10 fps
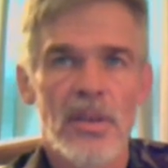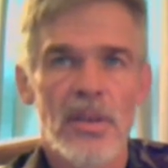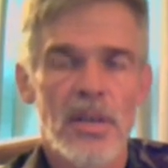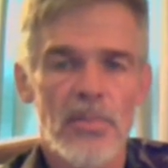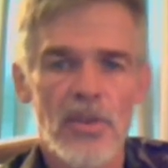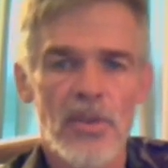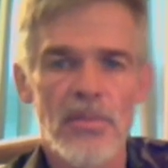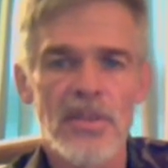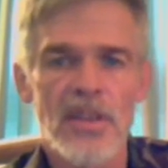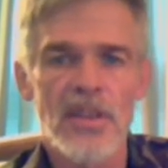
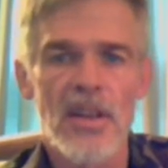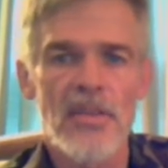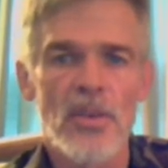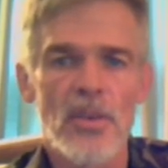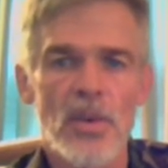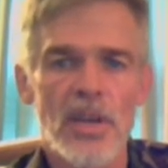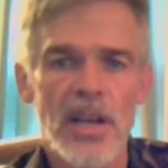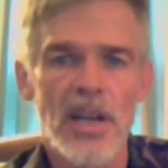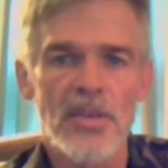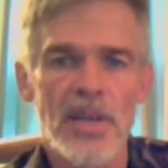improvements on a third world
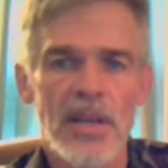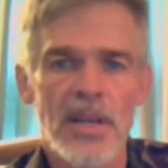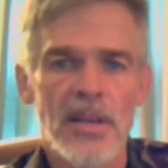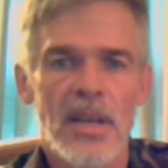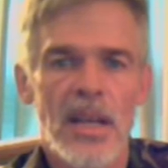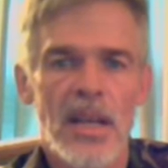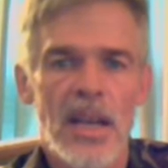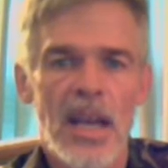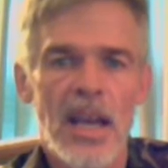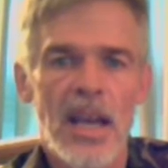country,
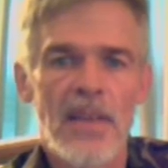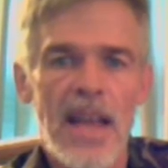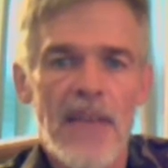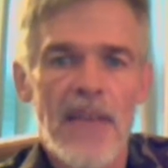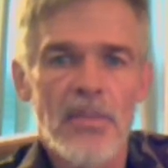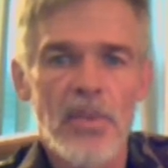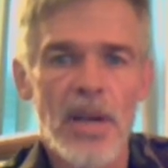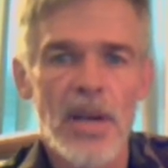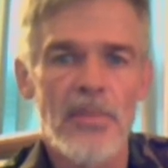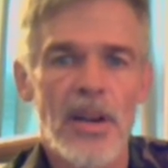and they have to put
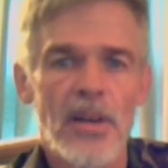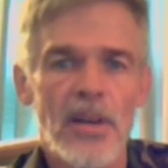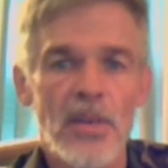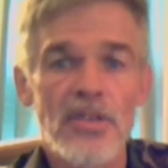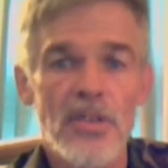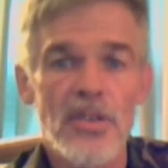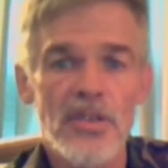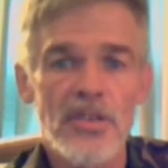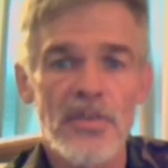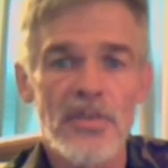up their
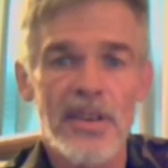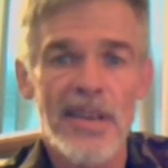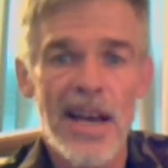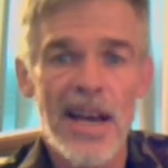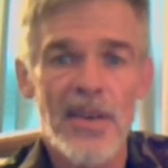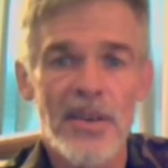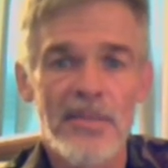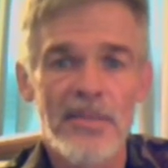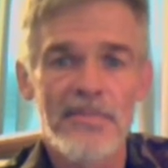resources for collateral.